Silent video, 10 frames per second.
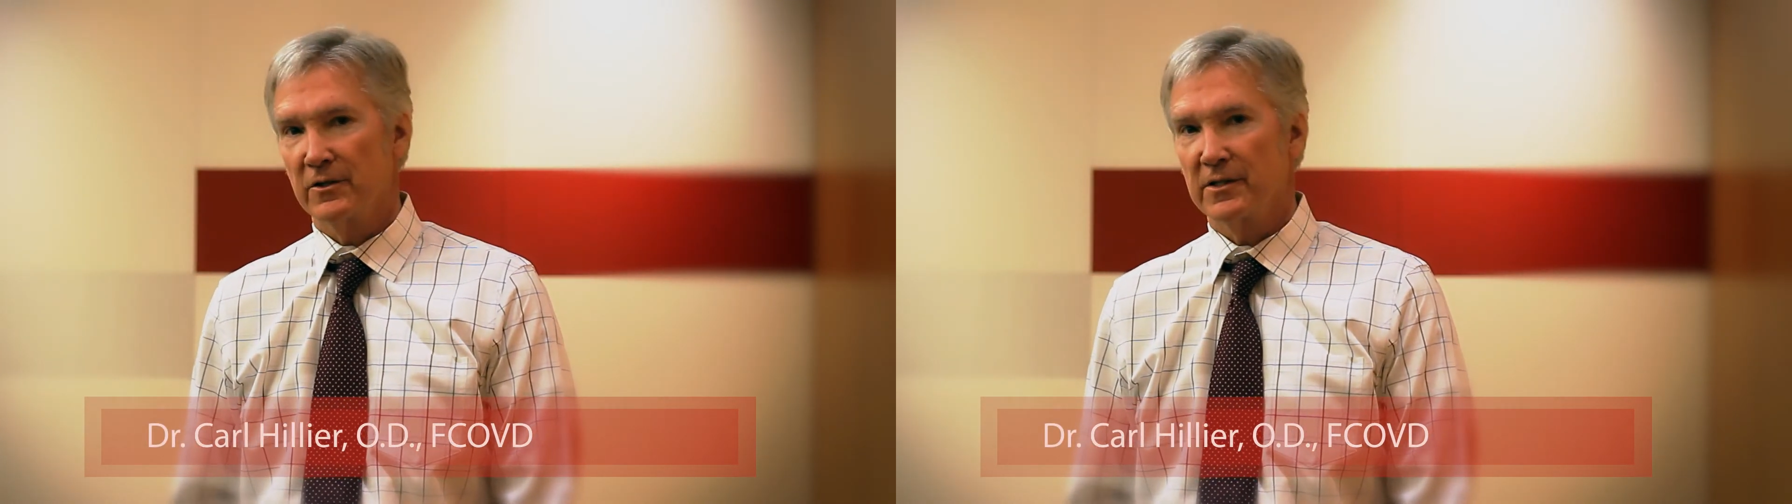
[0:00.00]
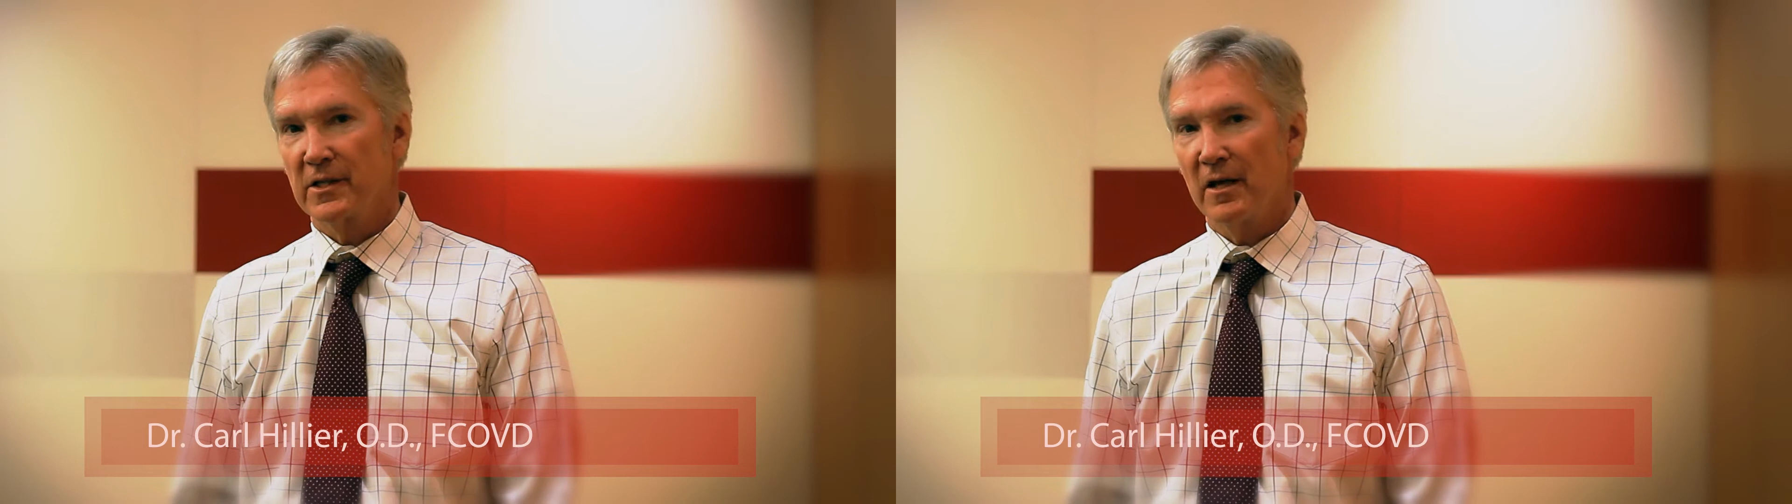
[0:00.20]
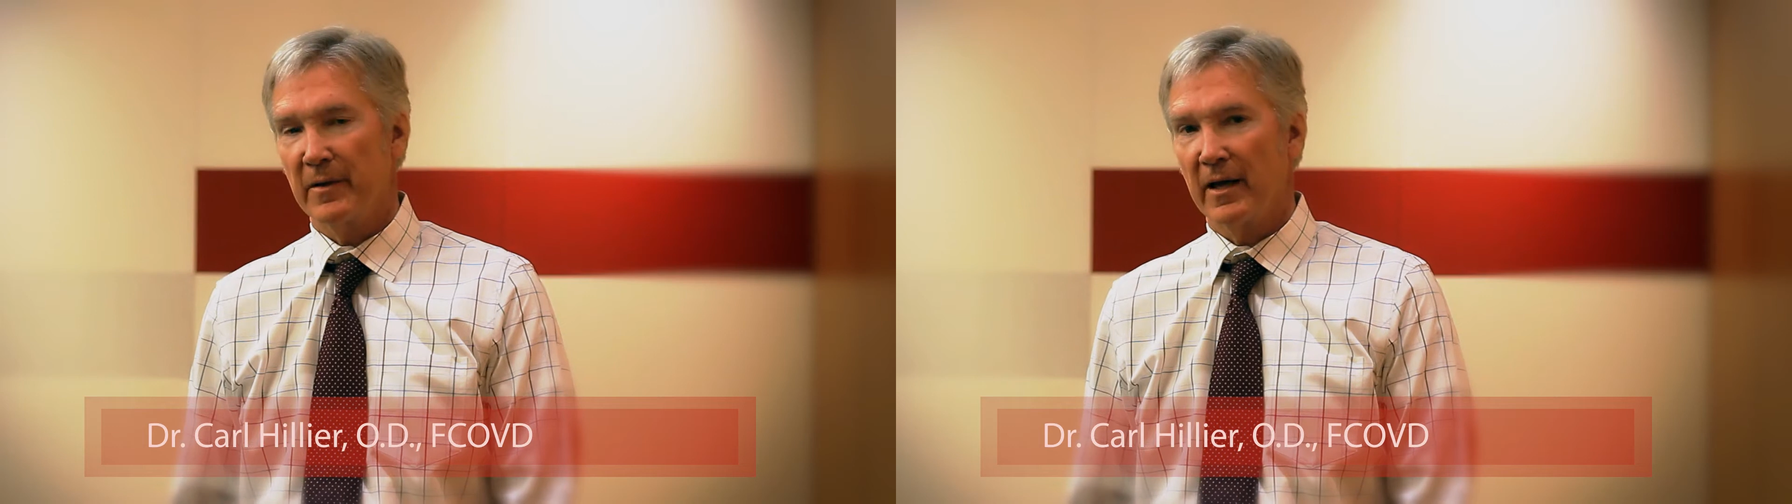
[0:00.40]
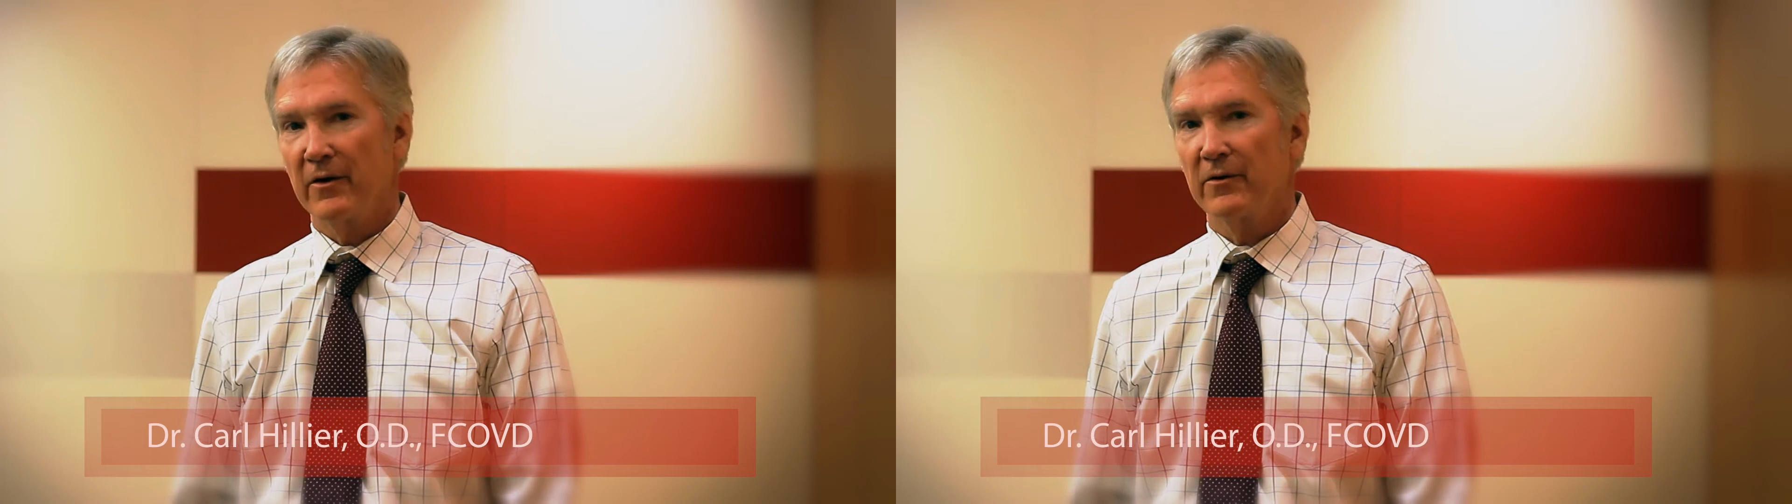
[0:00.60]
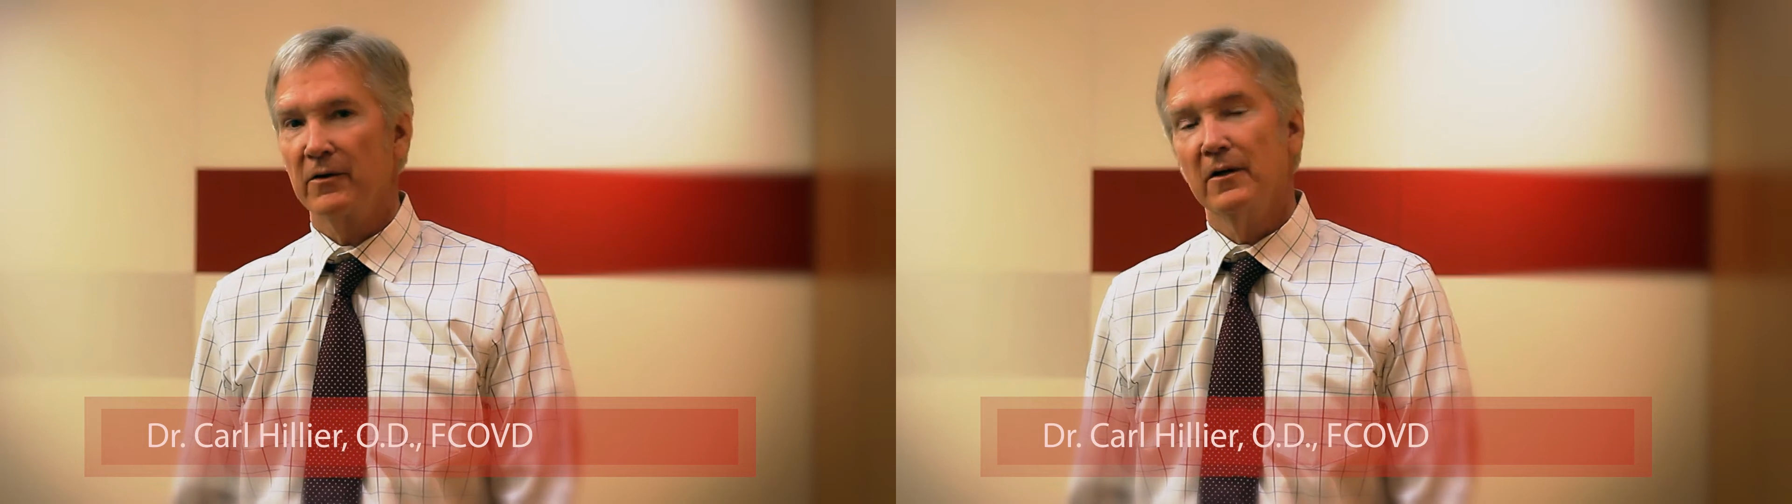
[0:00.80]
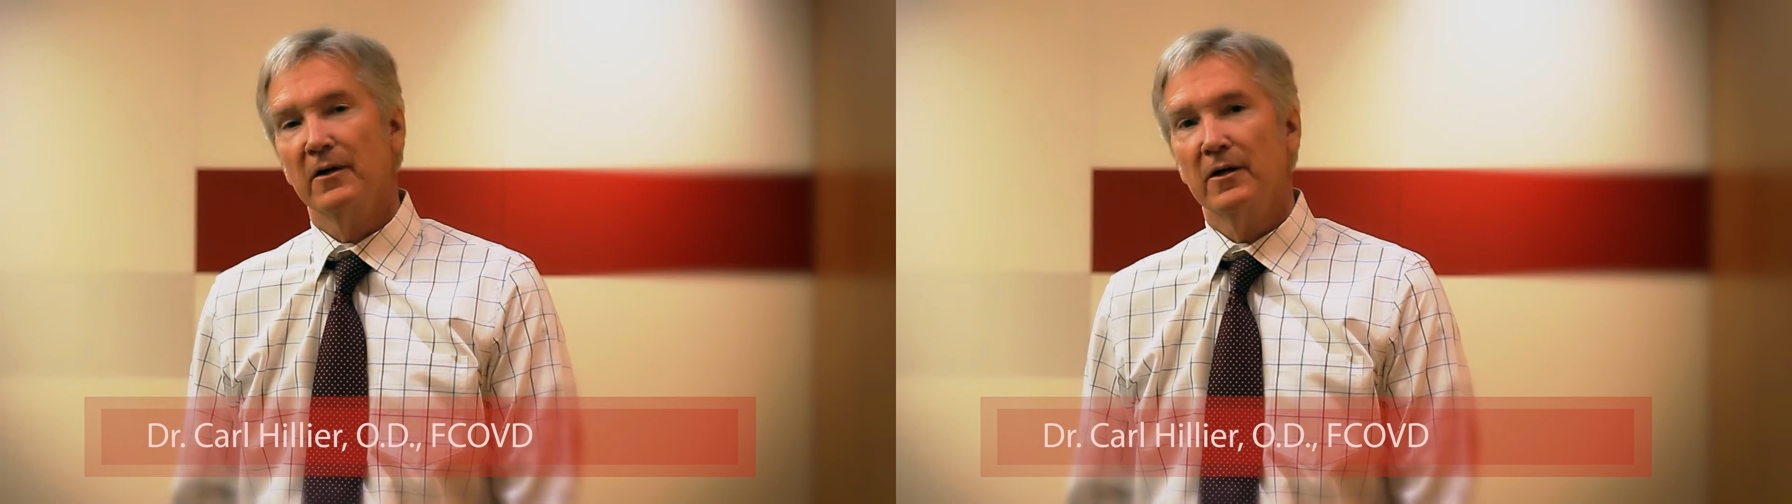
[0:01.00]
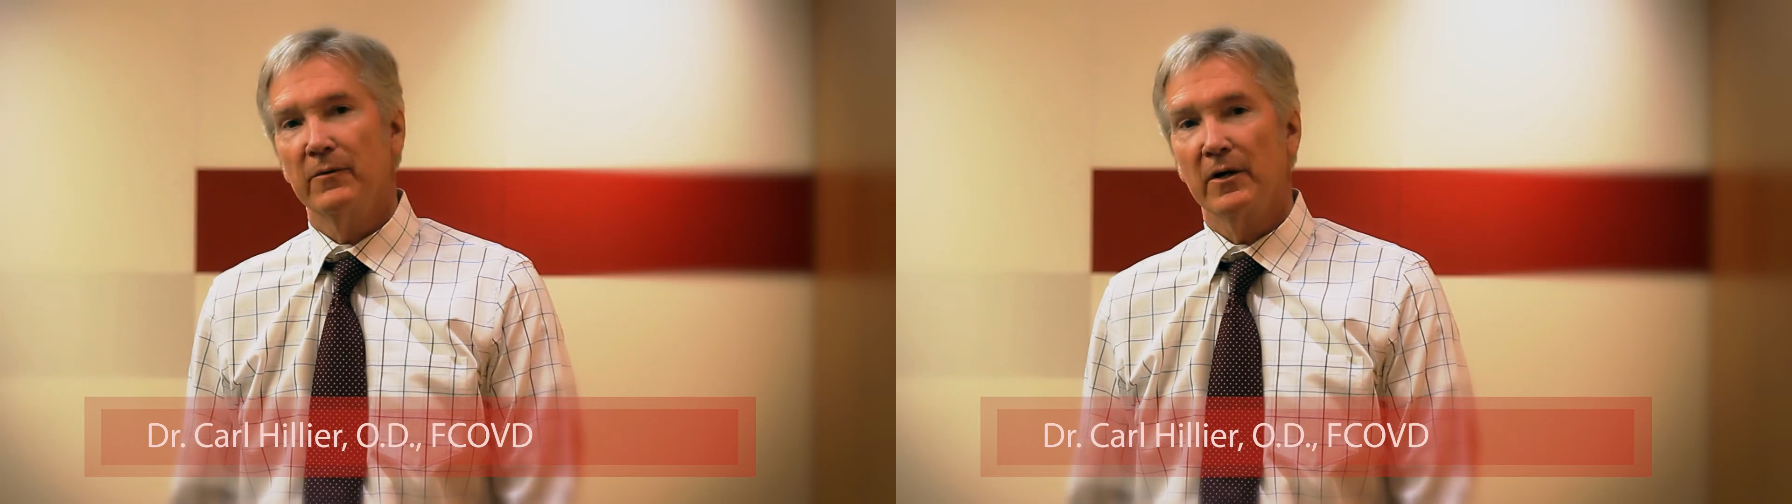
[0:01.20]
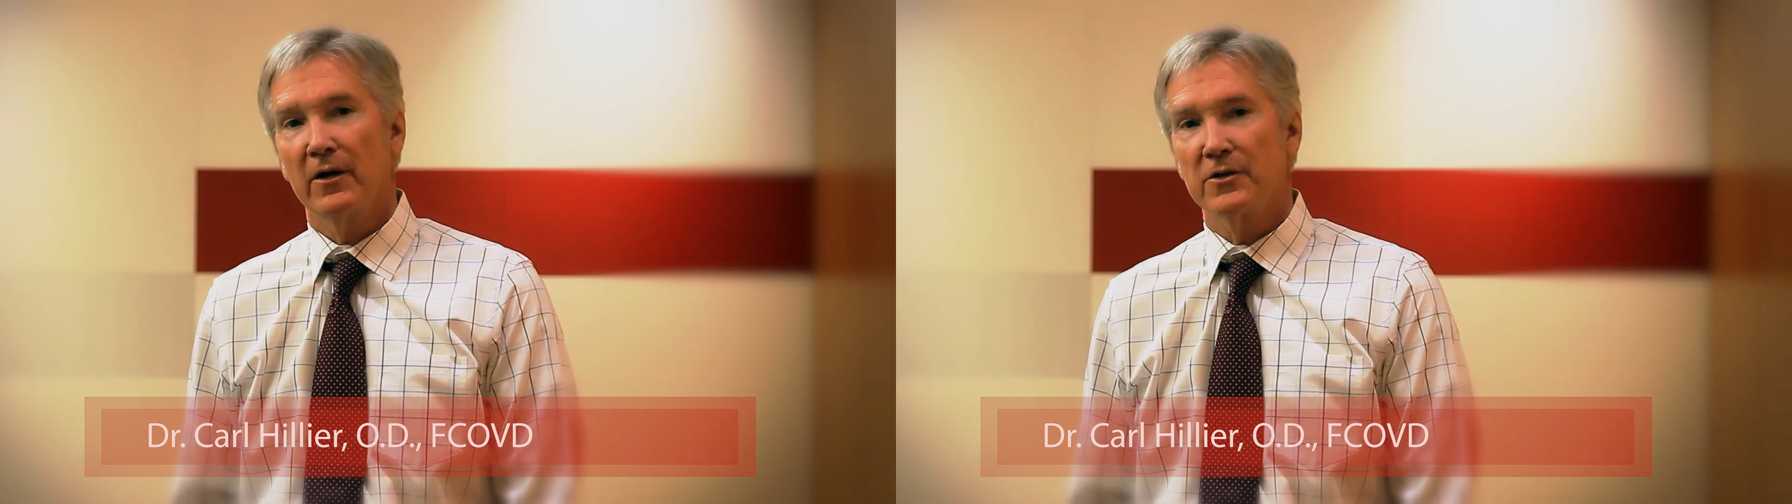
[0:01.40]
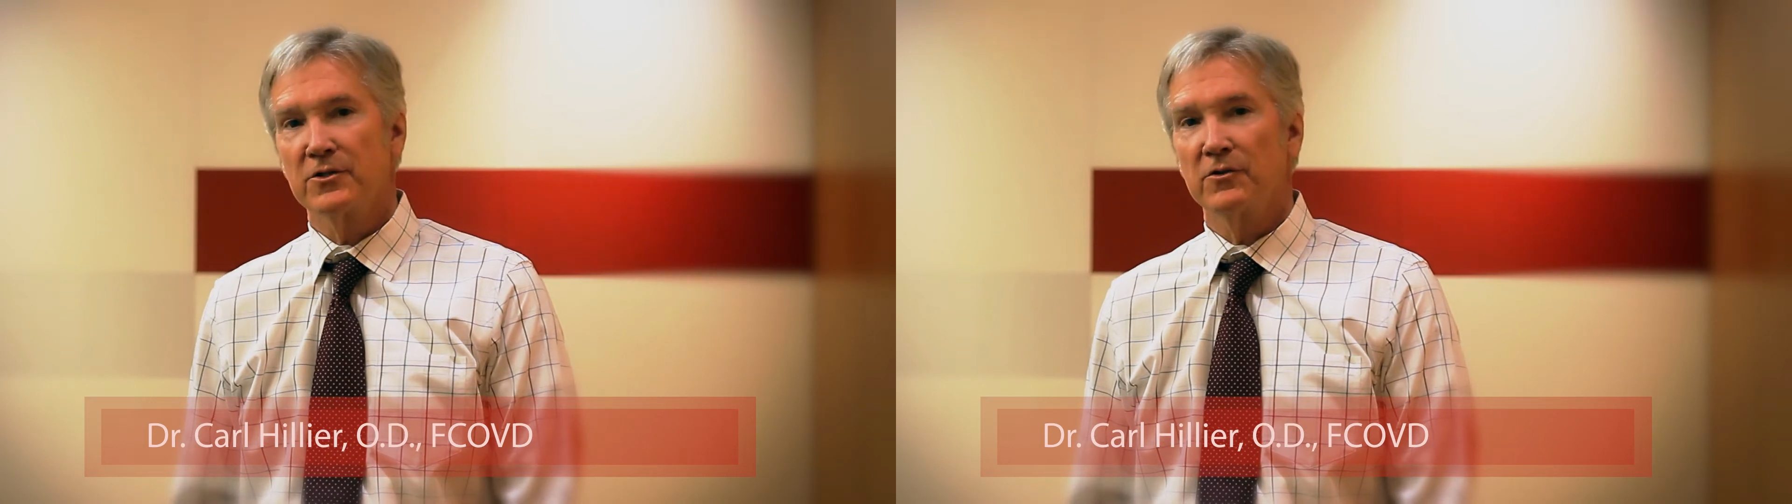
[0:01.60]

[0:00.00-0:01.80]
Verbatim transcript: that's coming out in regards